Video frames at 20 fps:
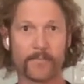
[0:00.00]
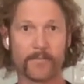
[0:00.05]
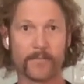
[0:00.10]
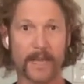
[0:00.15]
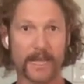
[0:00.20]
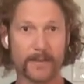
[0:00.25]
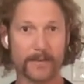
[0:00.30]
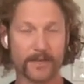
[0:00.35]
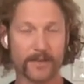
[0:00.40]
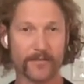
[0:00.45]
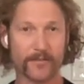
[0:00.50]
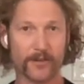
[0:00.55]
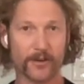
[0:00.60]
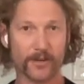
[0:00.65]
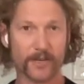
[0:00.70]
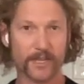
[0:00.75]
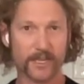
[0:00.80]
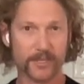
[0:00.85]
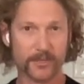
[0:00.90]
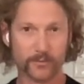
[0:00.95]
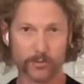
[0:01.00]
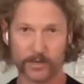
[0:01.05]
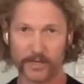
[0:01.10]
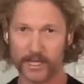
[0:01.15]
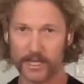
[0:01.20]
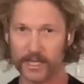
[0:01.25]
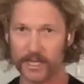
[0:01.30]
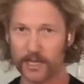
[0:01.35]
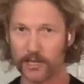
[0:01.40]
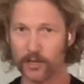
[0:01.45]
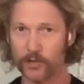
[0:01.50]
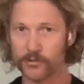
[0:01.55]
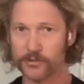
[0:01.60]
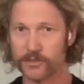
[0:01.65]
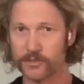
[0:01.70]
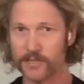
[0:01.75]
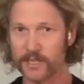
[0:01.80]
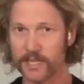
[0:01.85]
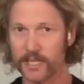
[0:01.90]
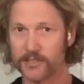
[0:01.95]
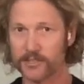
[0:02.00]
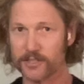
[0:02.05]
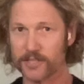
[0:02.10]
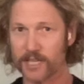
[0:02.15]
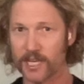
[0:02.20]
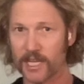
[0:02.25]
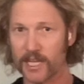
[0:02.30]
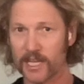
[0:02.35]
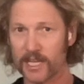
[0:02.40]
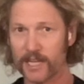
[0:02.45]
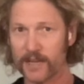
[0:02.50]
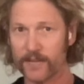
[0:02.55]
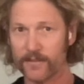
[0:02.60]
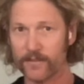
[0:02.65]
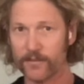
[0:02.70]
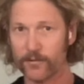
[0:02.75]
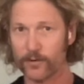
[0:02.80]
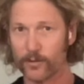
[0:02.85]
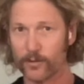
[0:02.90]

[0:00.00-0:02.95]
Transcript: Maybe if there is, we're getting closer to the edge of the cliff,